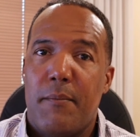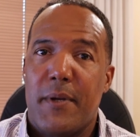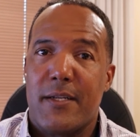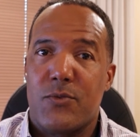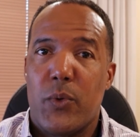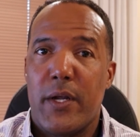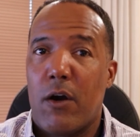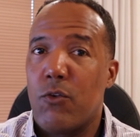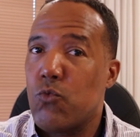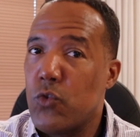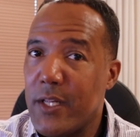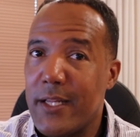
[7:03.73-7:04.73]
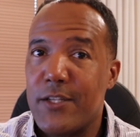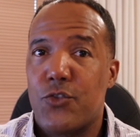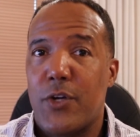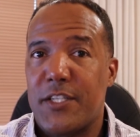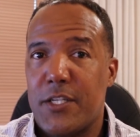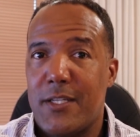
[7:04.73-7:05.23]
Because we are really
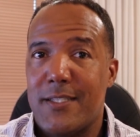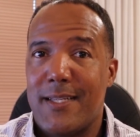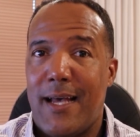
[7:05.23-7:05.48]
stretching this